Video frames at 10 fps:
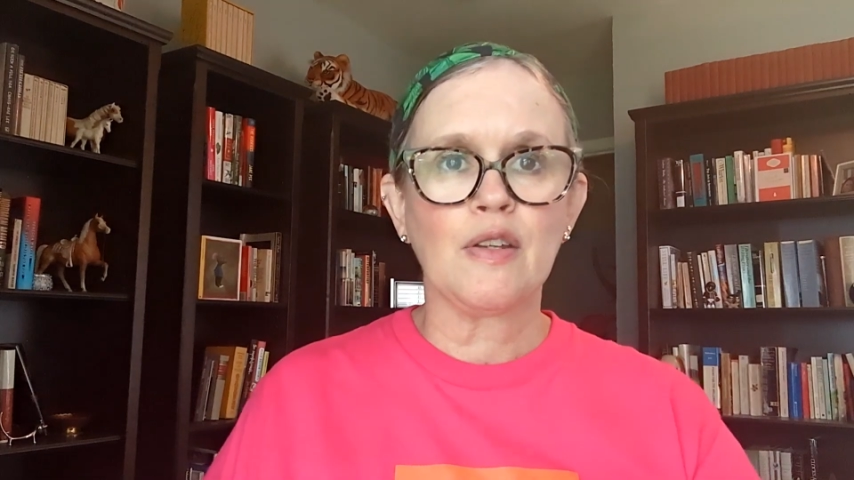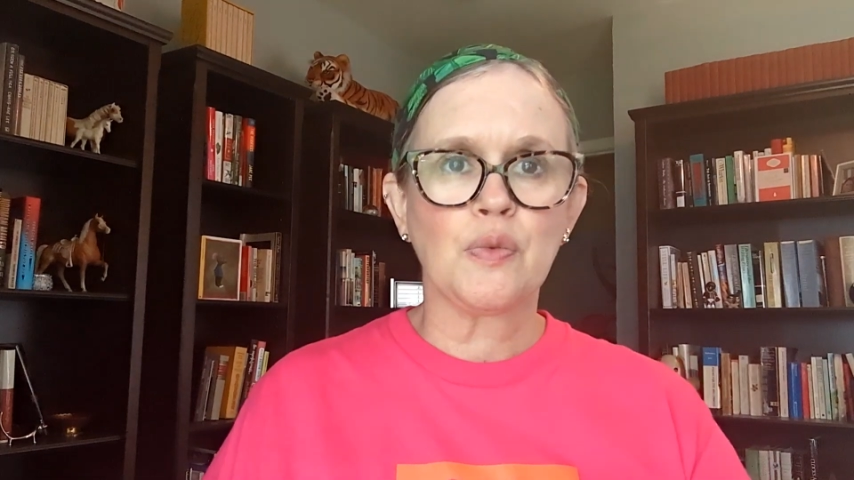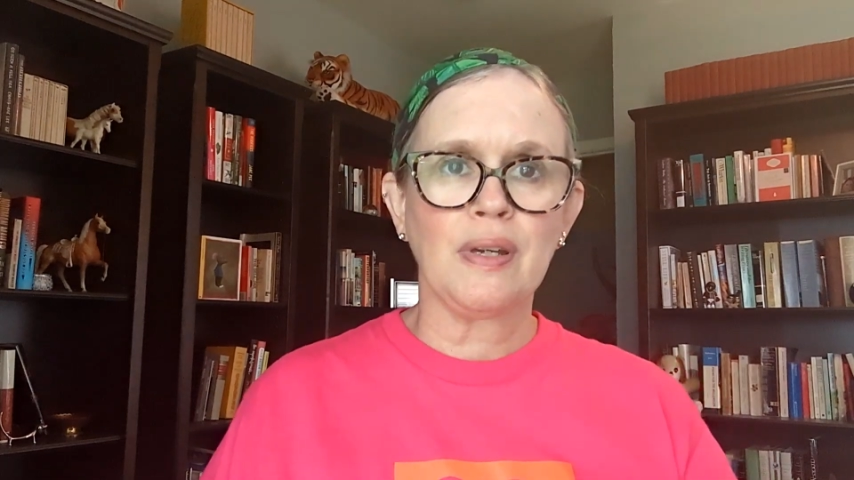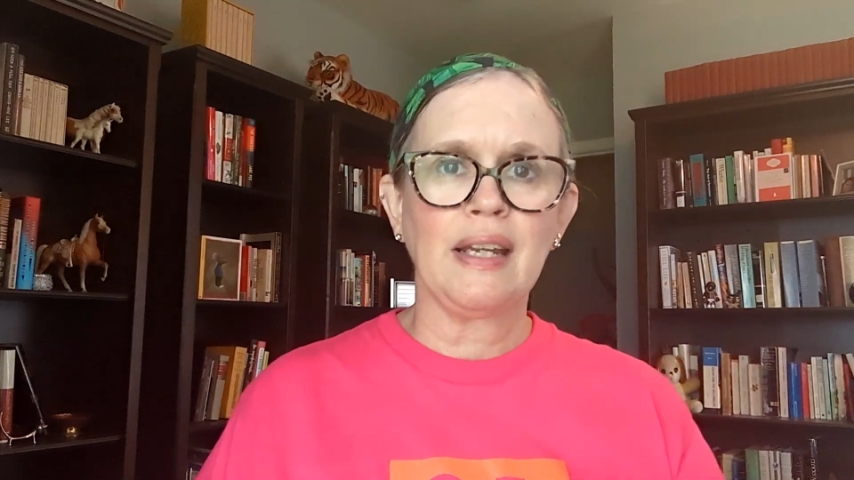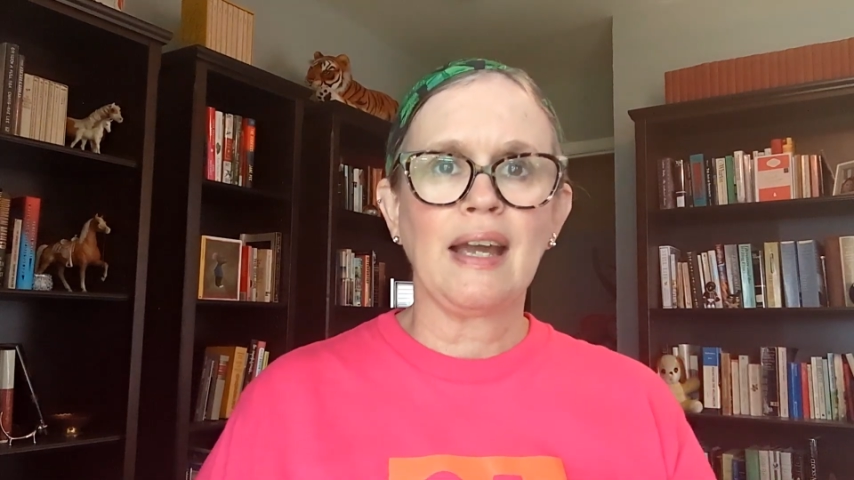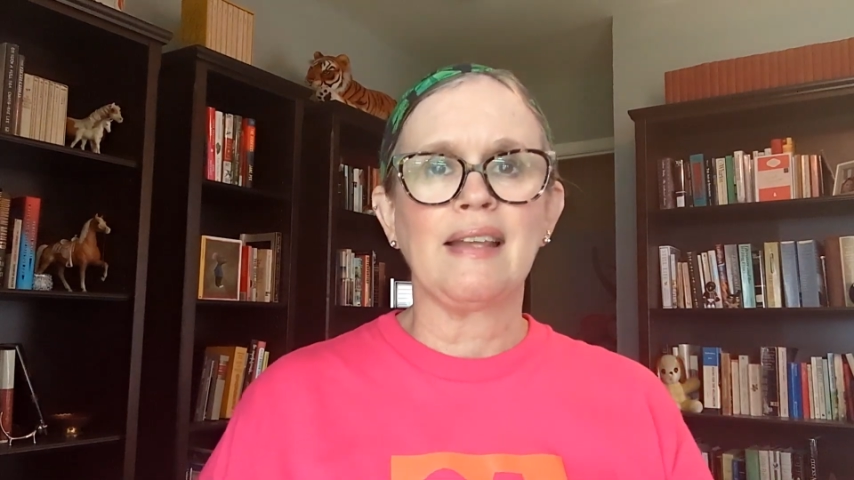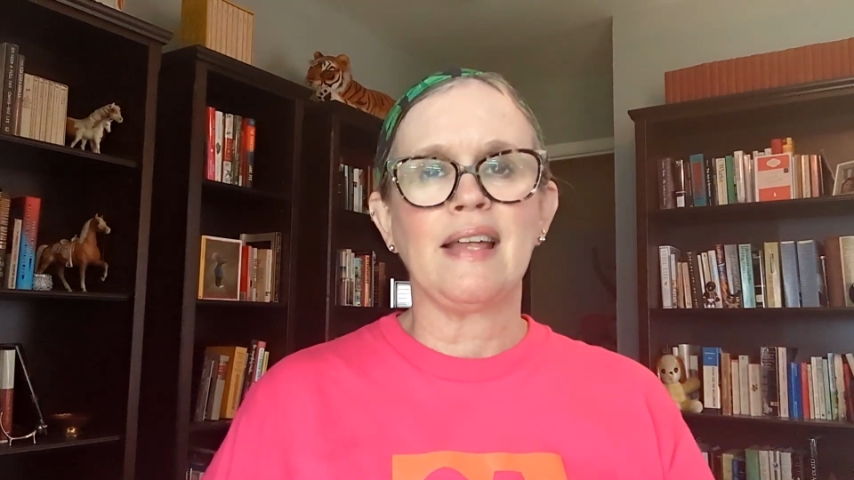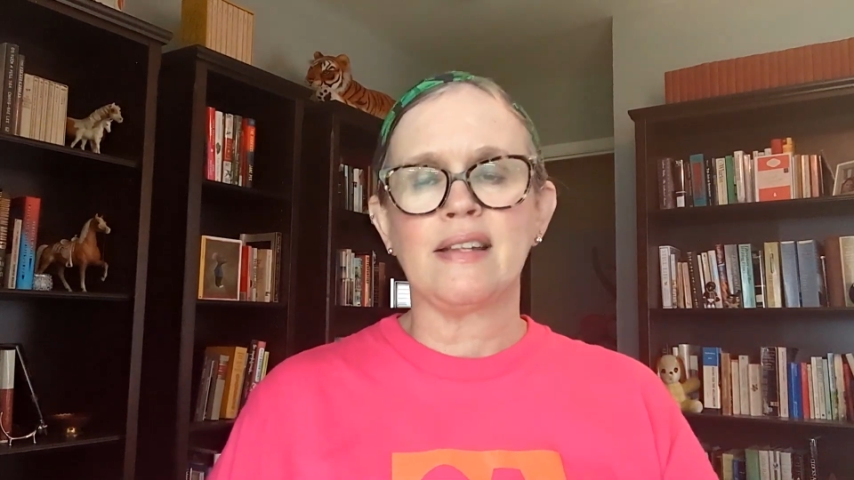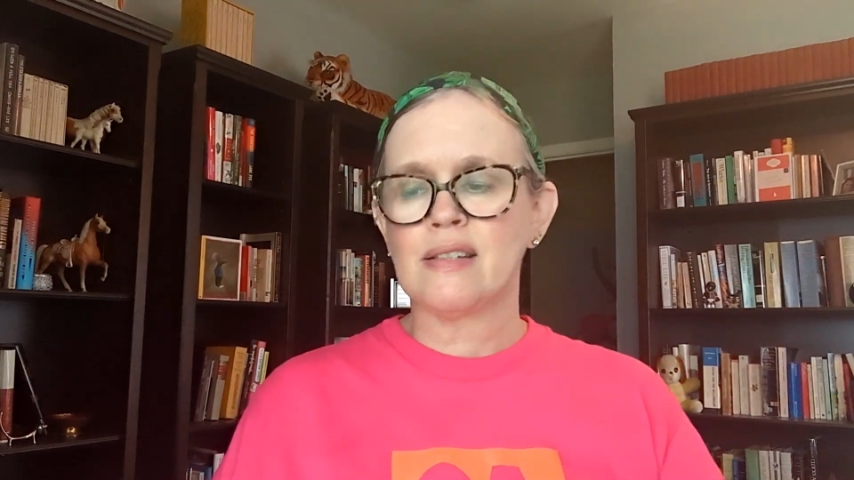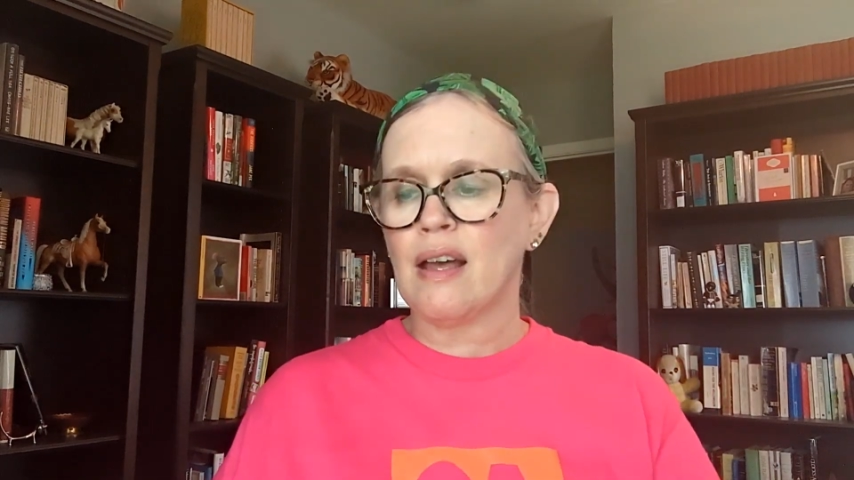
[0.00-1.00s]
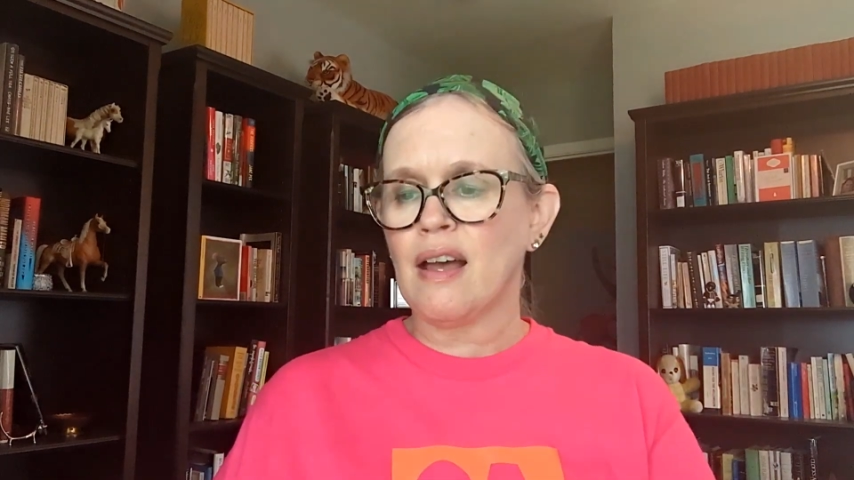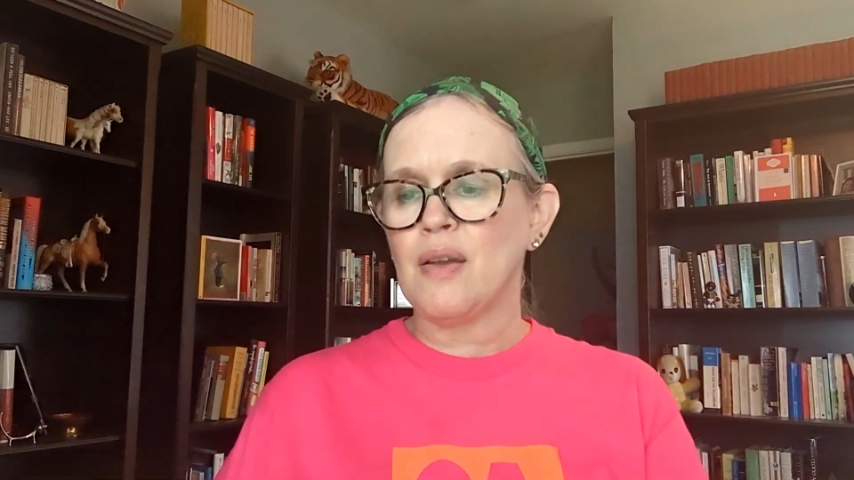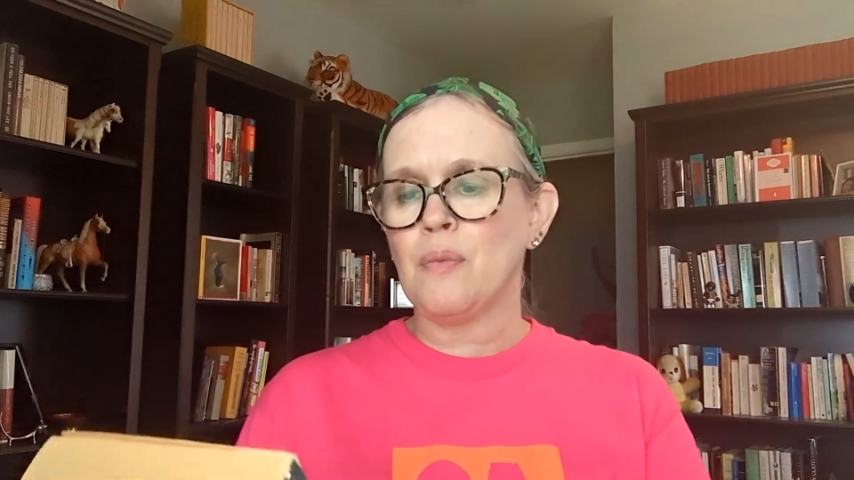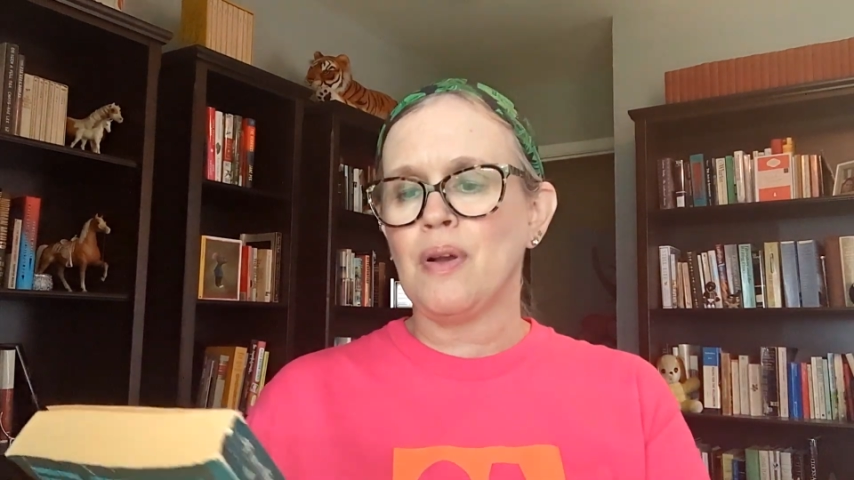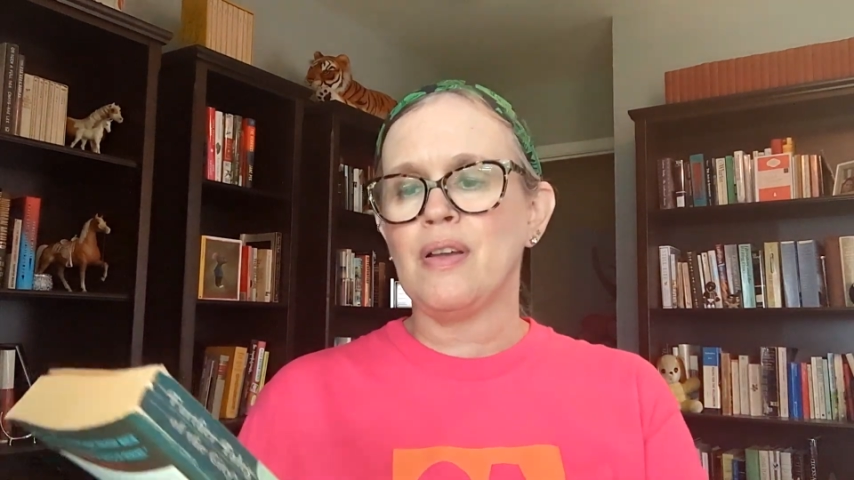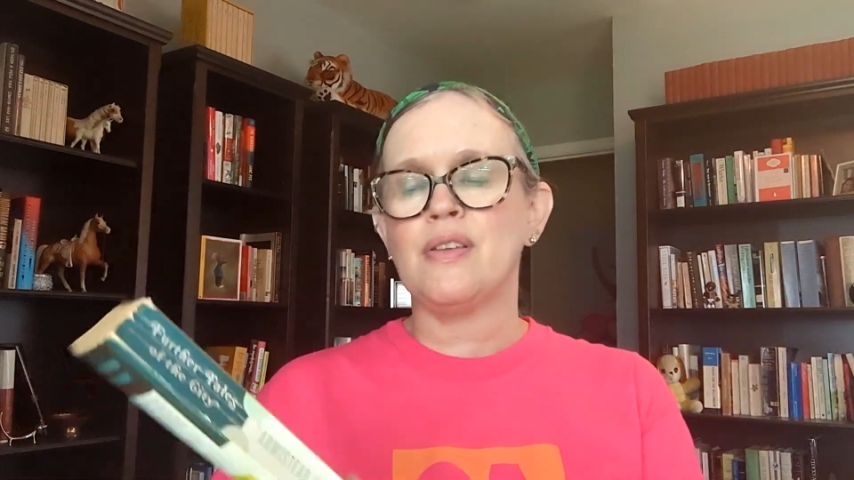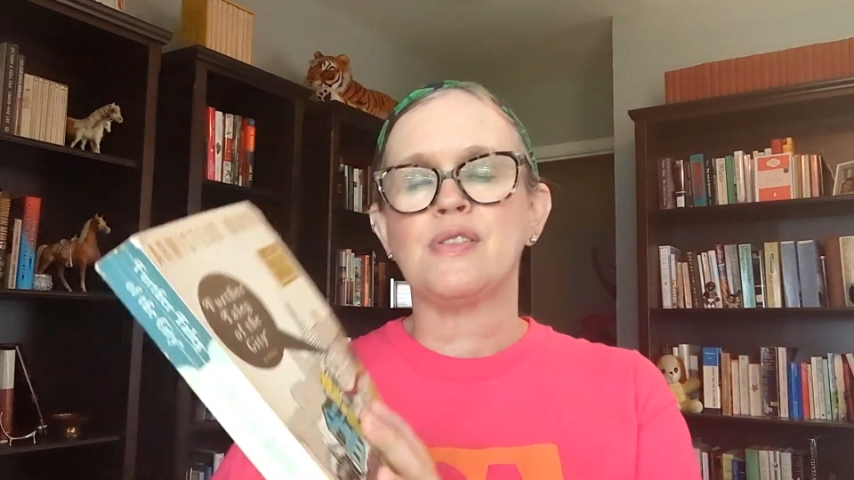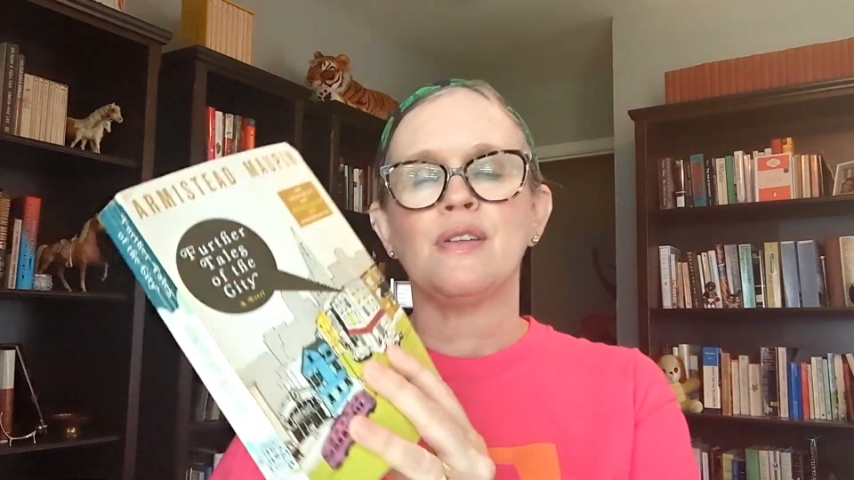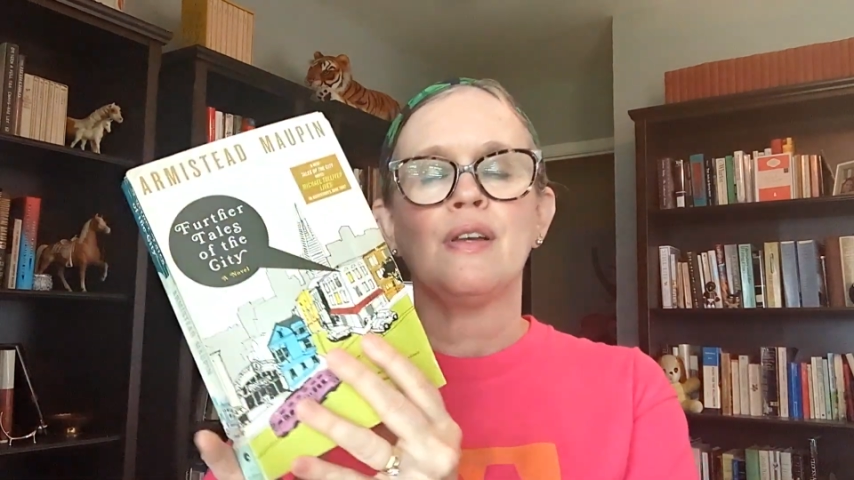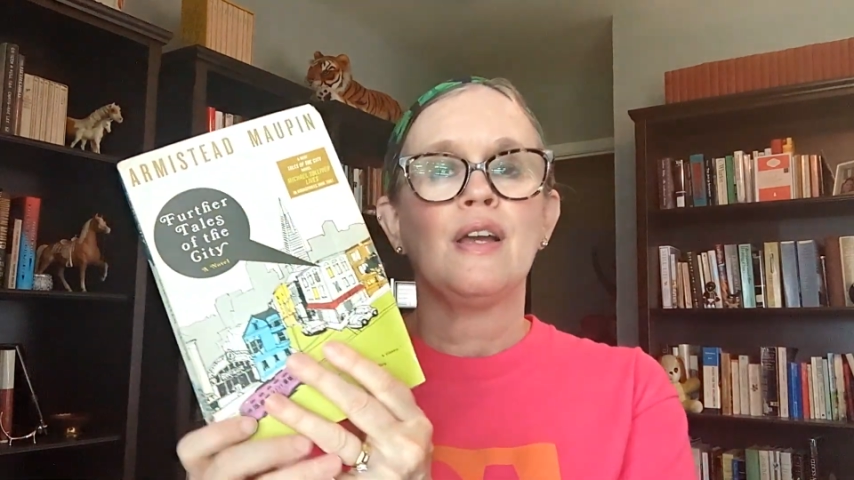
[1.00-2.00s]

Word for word: was reading at that time was